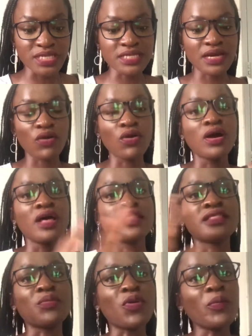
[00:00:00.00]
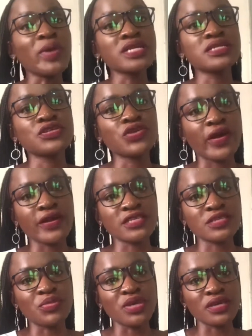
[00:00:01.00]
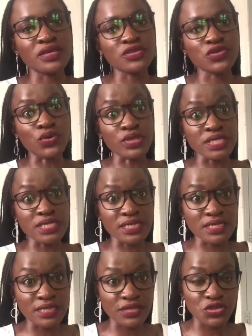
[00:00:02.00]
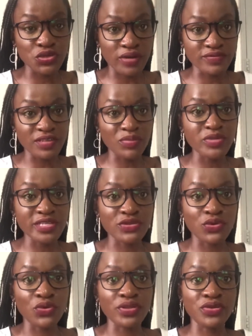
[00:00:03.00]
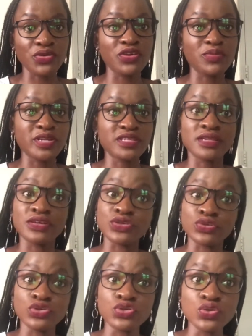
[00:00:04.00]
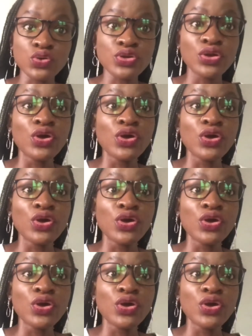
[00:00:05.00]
Now, the moment URSB is content that you have submitted all the documents that you should,